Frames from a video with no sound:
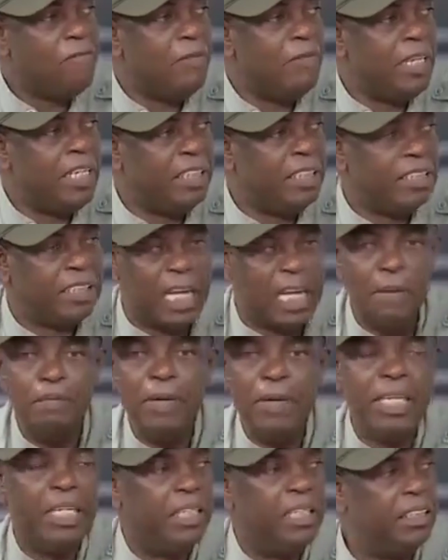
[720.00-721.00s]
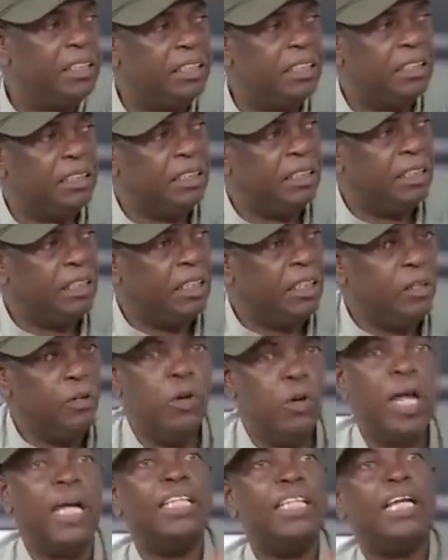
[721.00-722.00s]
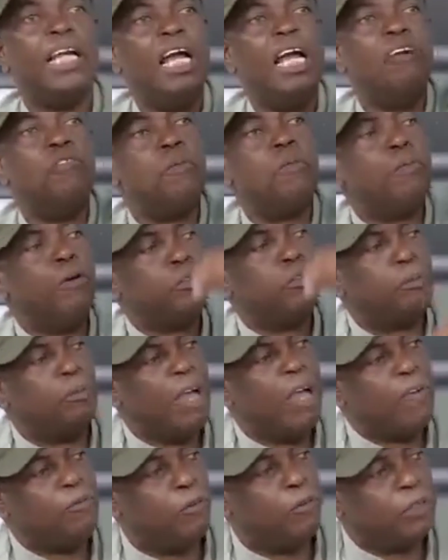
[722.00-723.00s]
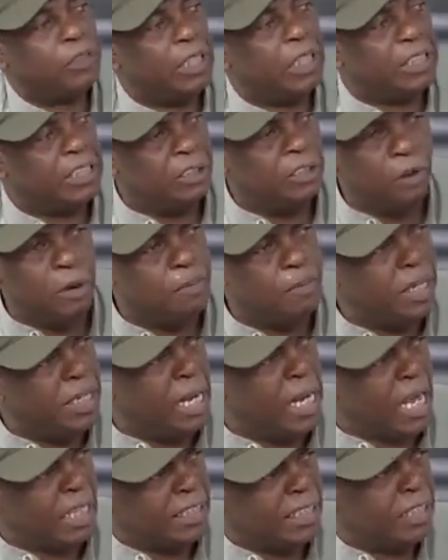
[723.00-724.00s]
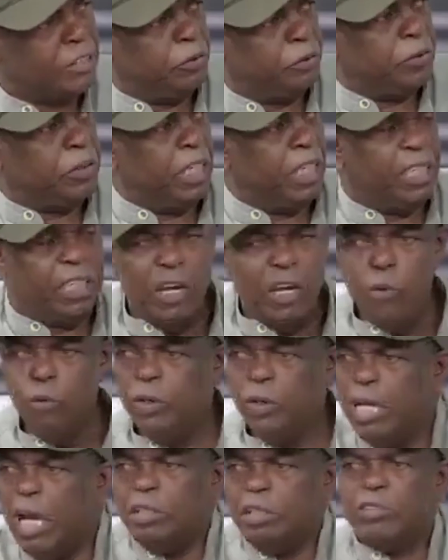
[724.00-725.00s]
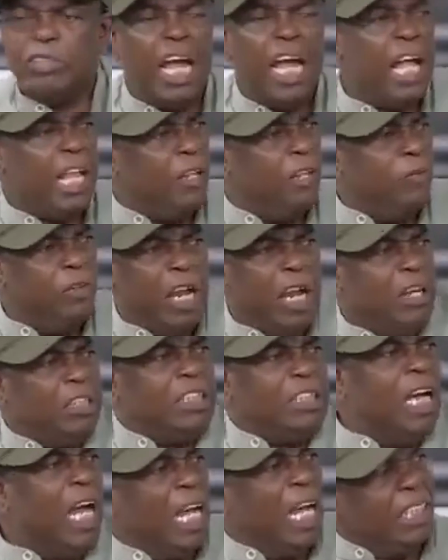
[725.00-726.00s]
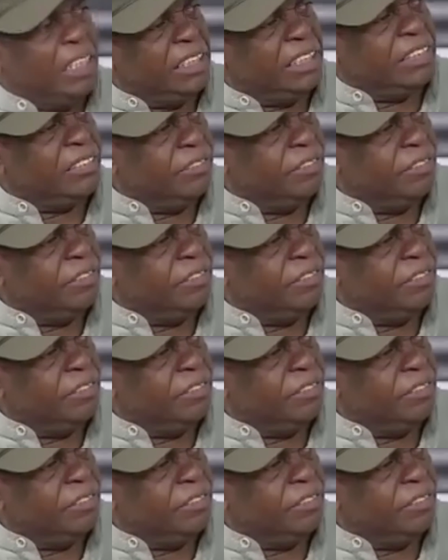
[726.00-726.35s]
minutes, 10 minutes, you heard the gun reports from Air Force Station. They were being executed without trial, without charge.